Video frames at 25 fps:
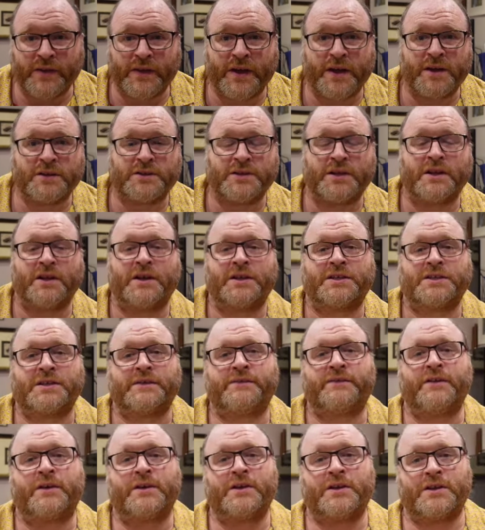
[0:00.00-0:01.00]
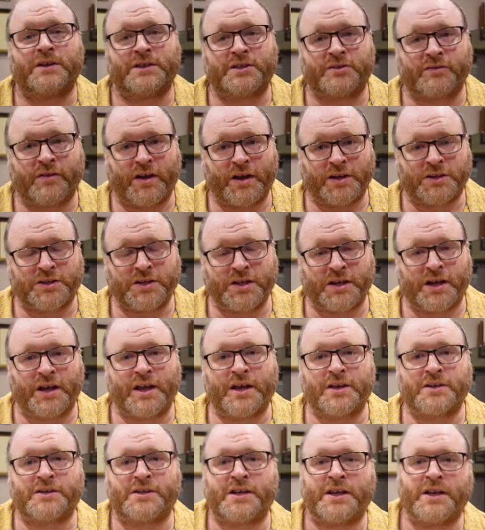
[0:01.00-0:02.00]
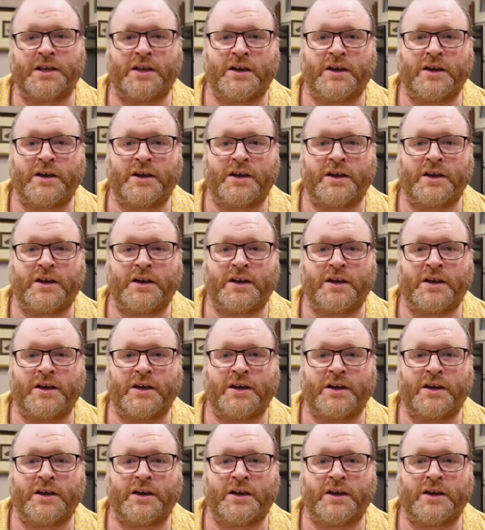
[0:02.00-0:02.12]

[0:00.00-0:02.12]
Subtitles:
those who like to follow the structure closely,